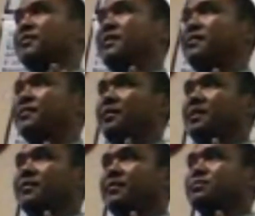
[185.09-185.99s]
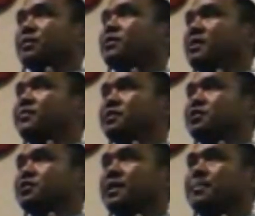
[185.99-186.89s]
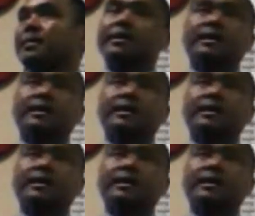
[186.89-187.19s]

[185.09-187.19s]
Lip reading: we'll go all the way to 5:30 if that's what you need for